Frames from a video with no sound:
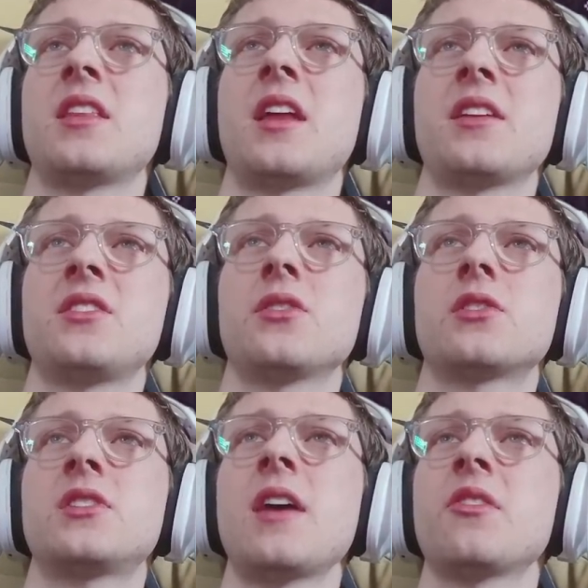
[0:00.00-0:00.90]
and then at tier
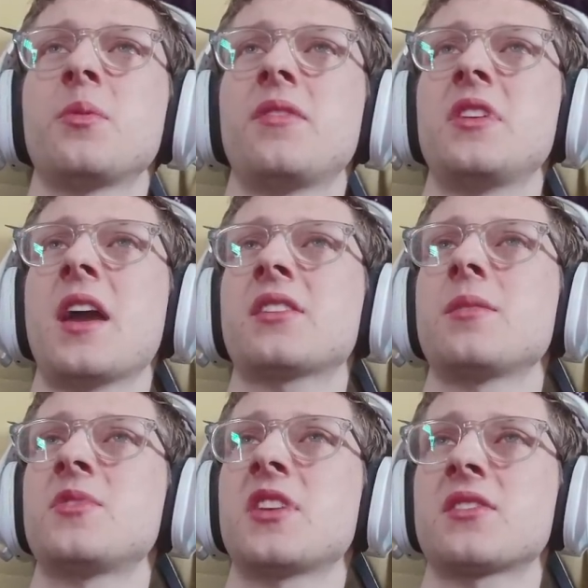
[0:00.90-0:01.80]
7 we have the
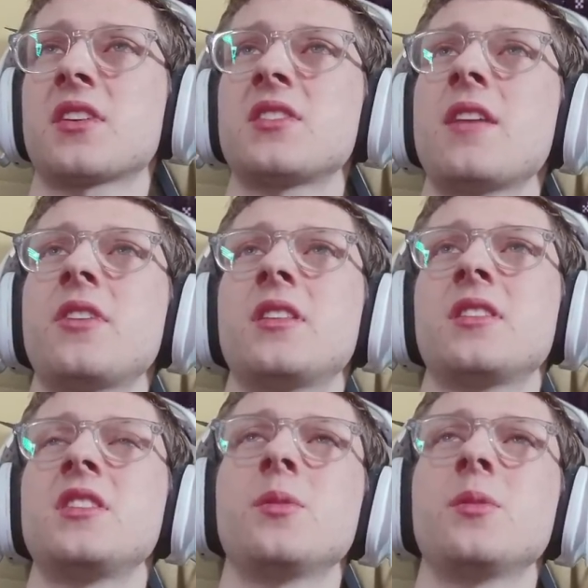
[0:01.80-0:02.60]
XM66F and the